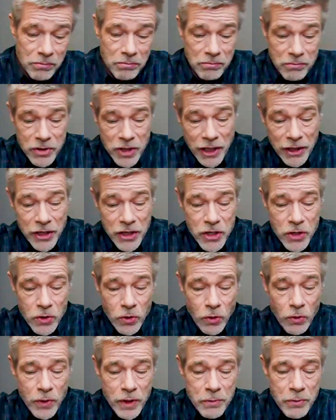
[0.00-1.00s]
Sunday
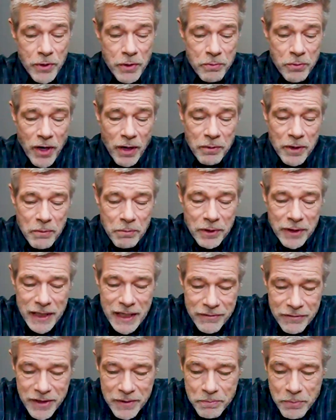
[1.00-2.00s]
school, we'd probably
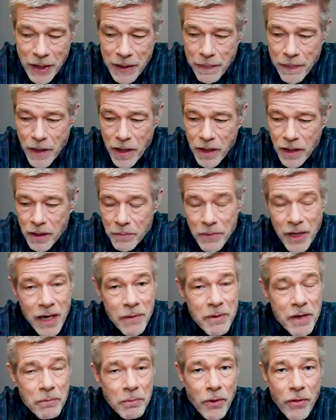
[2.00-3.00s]
believe it, but many
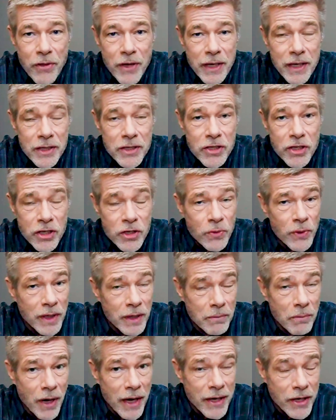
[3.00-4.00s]
people think it's just
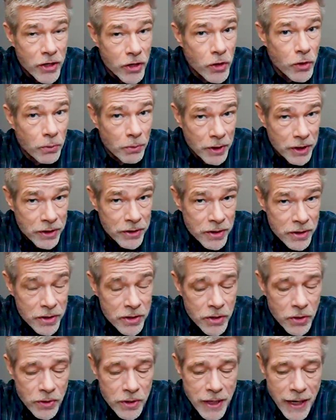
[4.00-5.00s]
written by
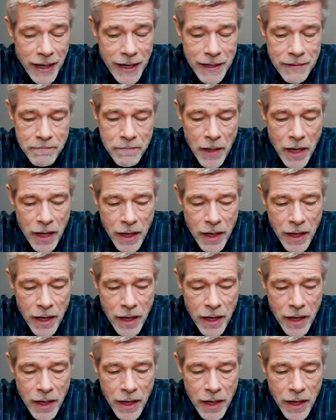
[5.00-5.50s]
humans, okay?